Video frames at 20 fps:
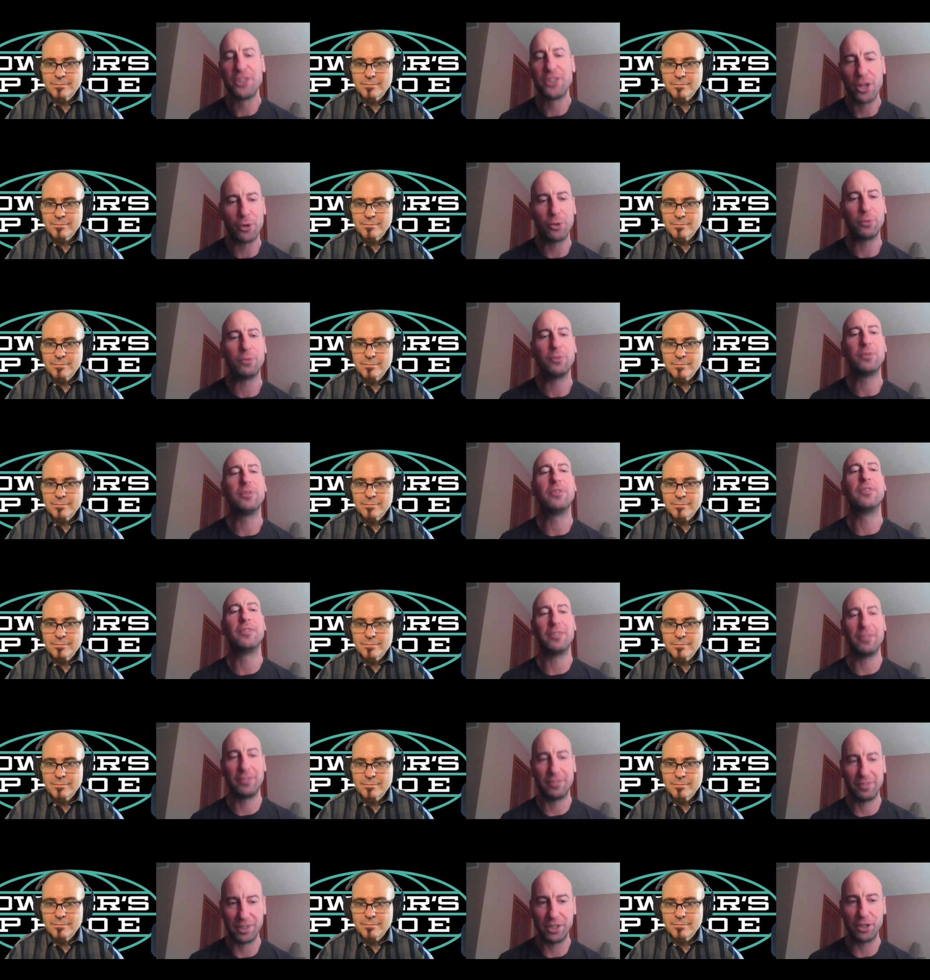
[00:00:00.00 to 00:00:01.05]
Speaker 1: so
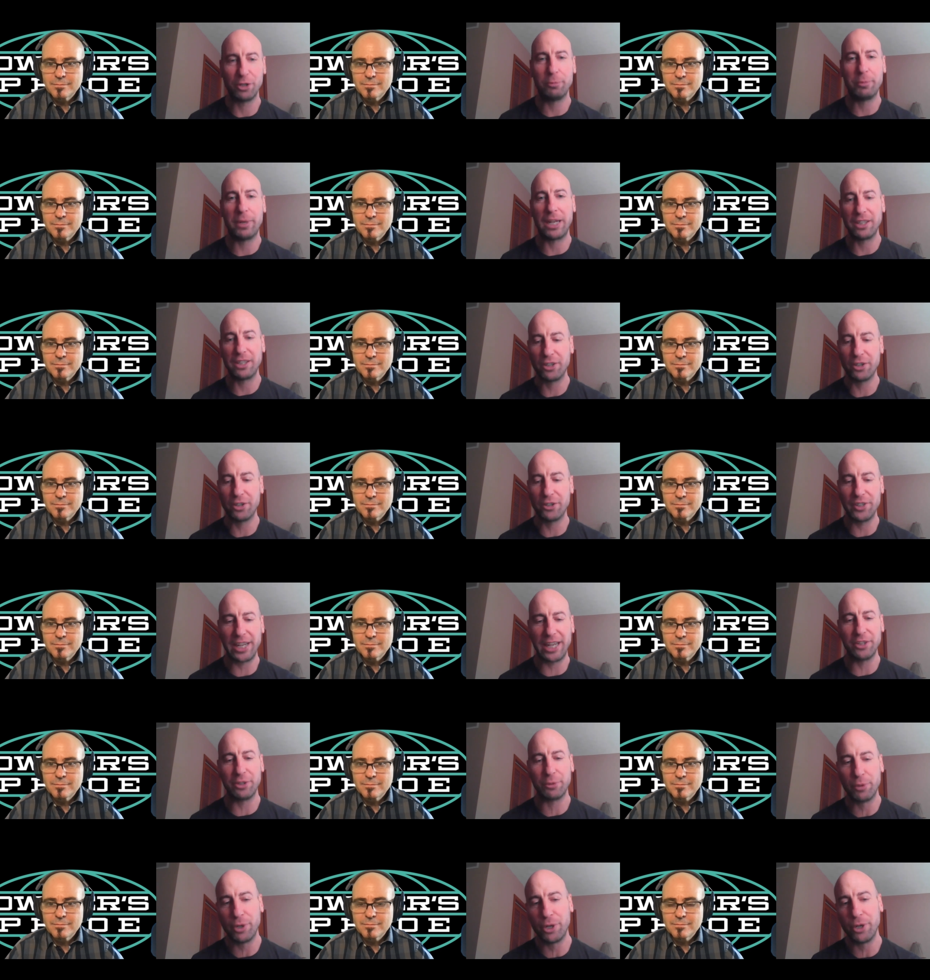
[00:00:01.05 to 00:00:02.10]
little by little
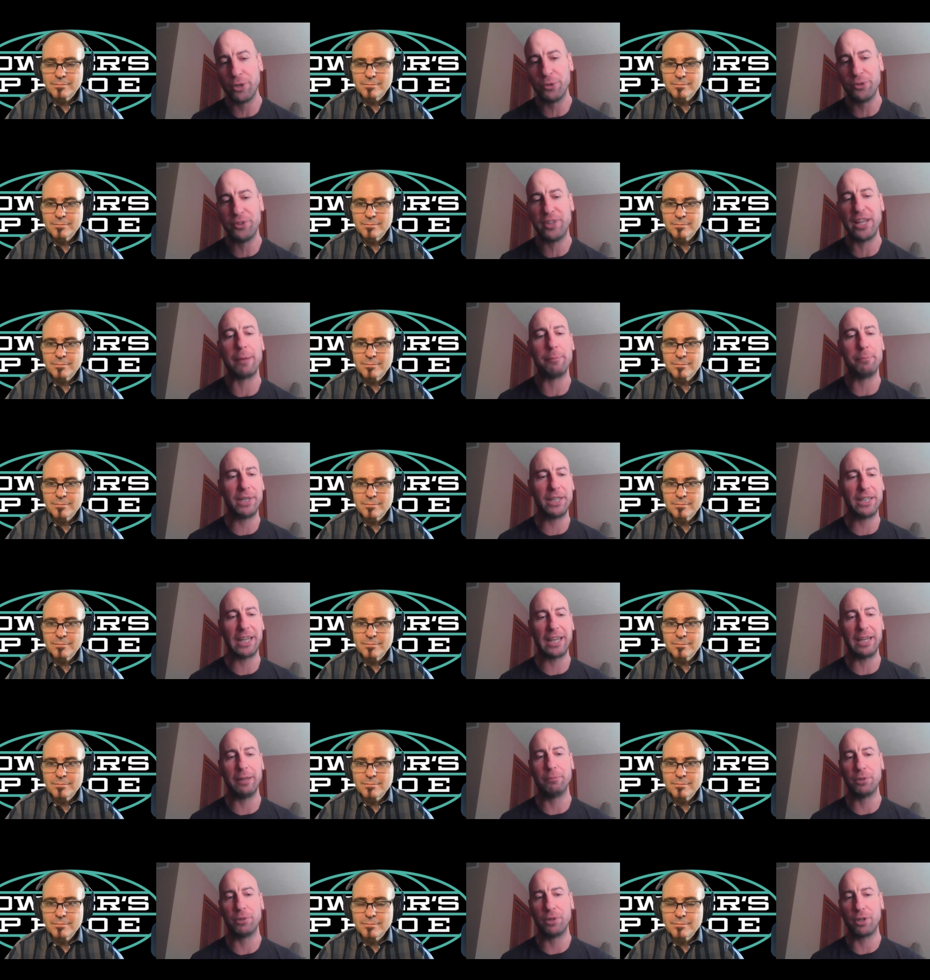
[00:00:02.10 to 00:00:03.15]
down the road, that
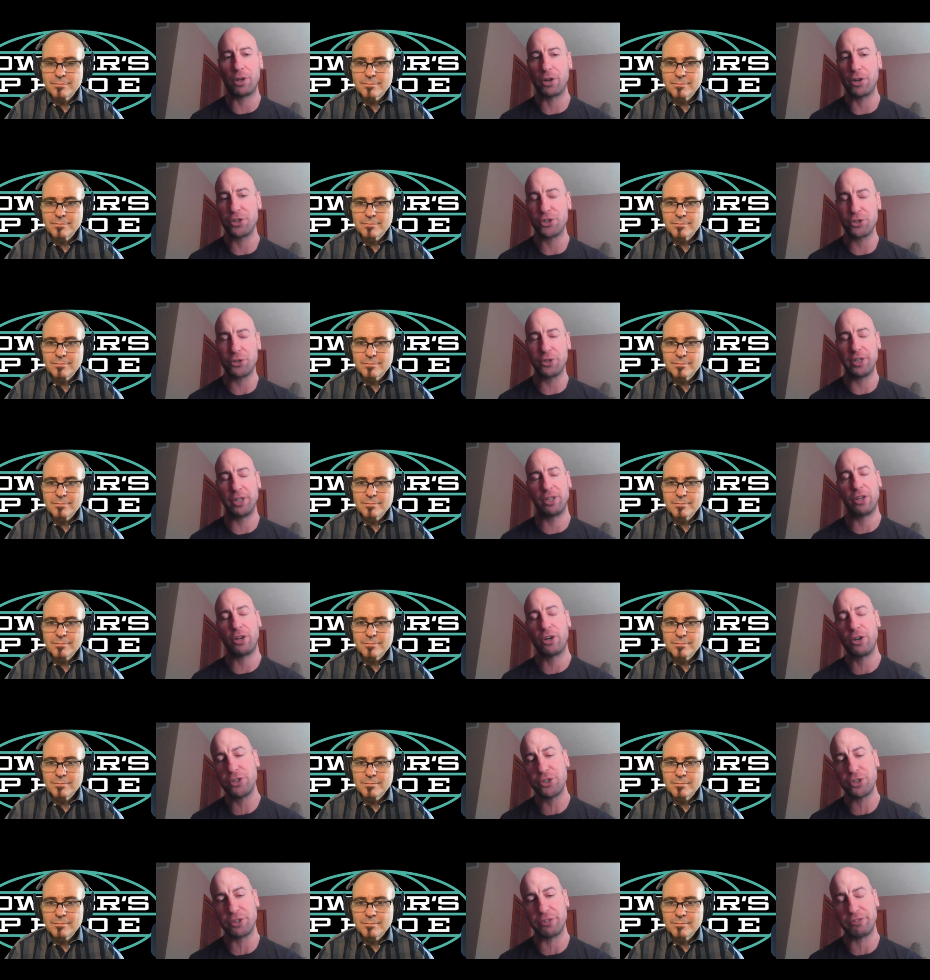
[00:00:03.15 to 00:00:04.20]
became larger and
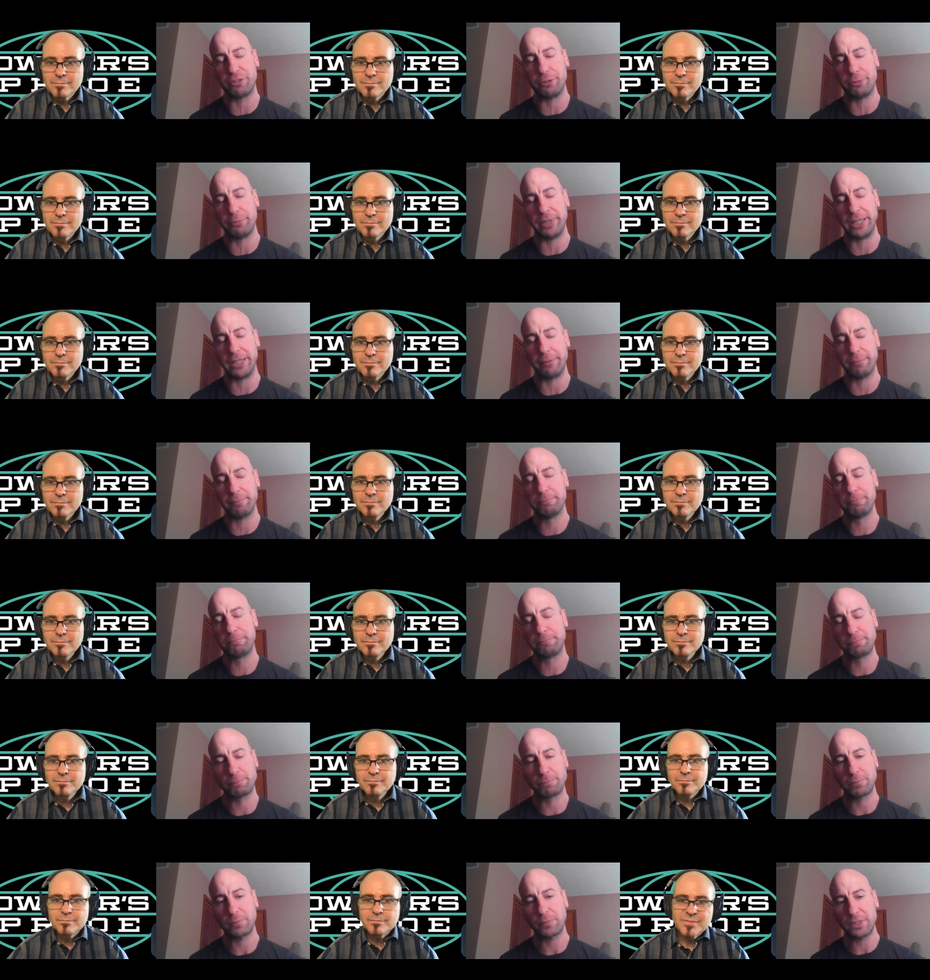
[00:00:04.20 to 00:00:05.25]
larger for me.
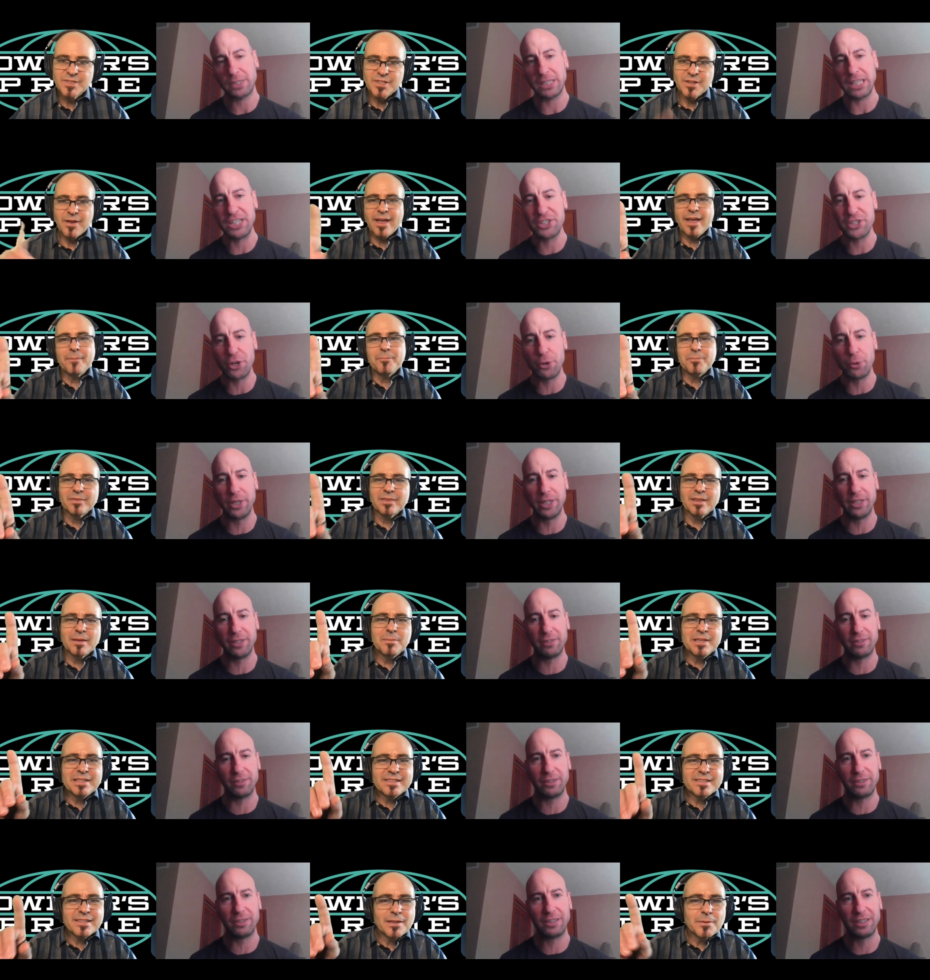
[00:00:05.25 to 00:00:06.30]
Speaker 2: So, hey, so, let me,
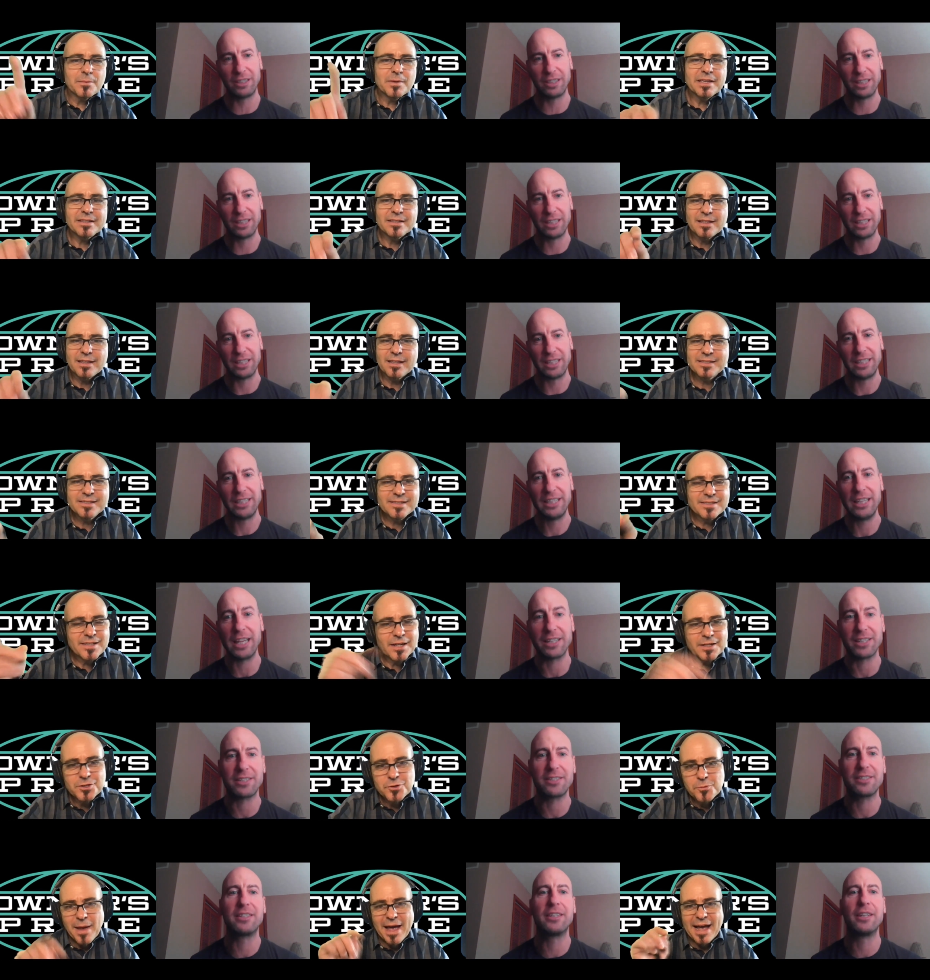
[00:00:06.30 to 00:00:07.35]
and, let me, let's touch
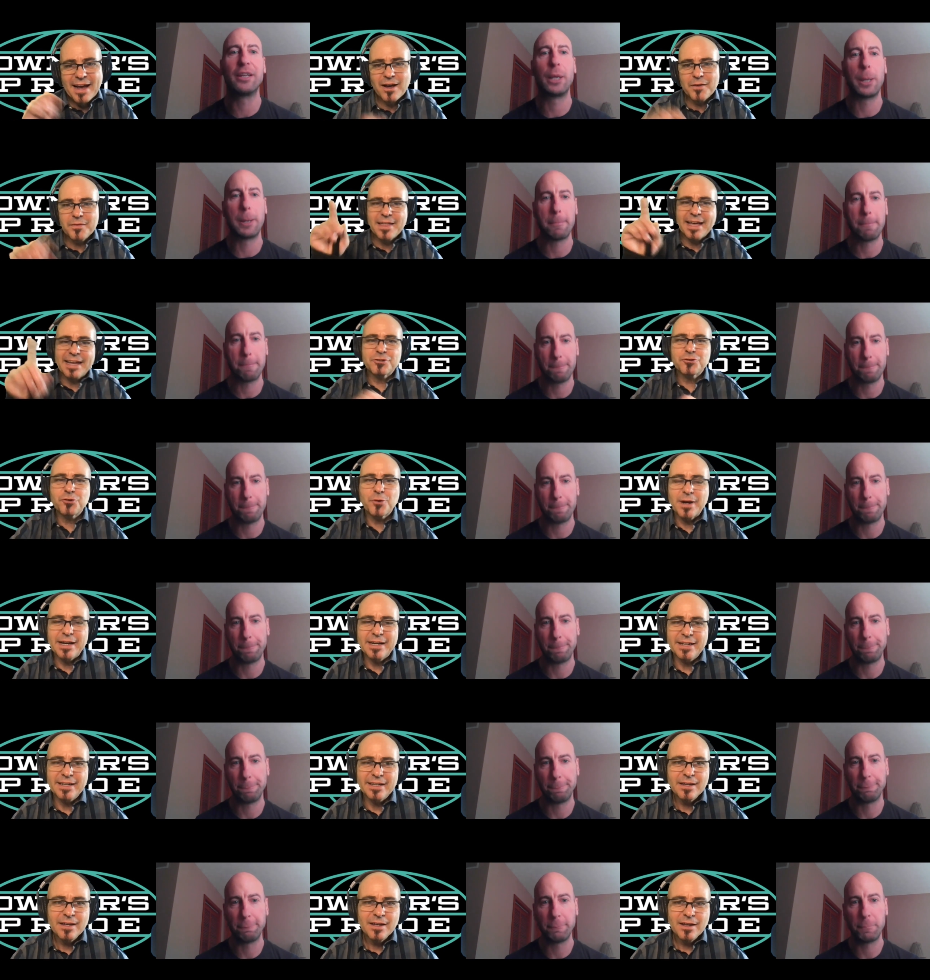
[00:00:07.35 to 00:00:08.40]
yes. back on that training.
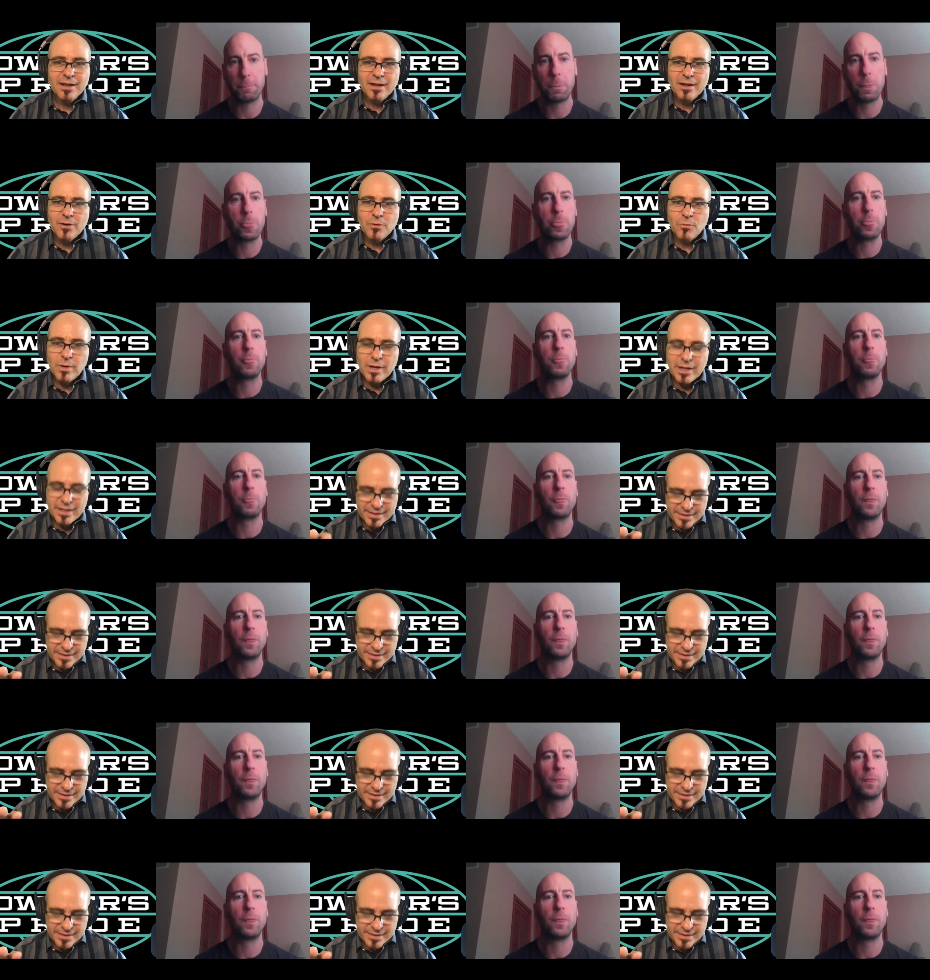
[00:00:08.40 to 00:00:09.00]
What,